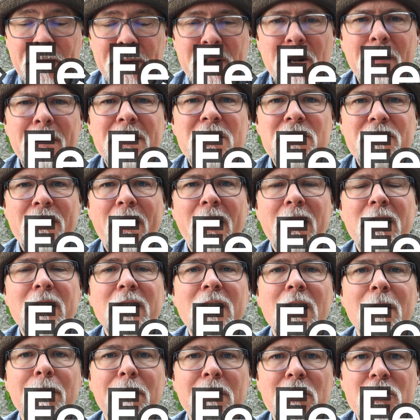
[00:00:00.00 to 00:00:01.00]
but I will try
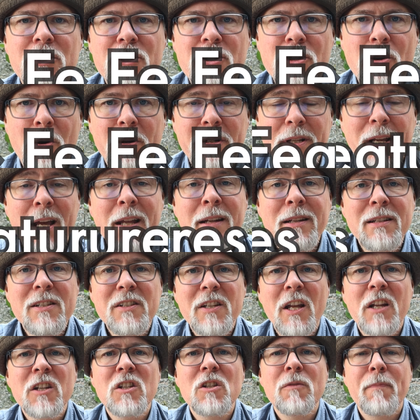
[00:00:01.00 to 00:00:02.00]
and keep it short and
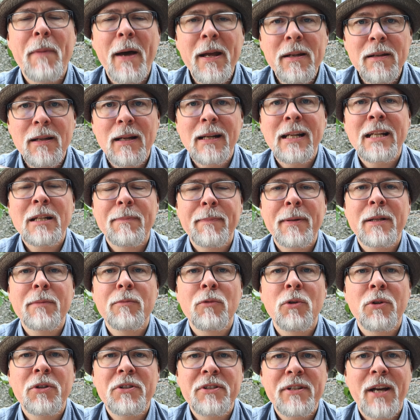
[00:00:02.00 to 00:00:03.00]
instead spend a little bit
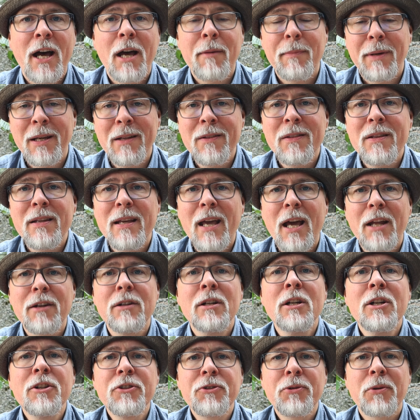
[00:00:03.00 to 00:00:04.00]
more time in the end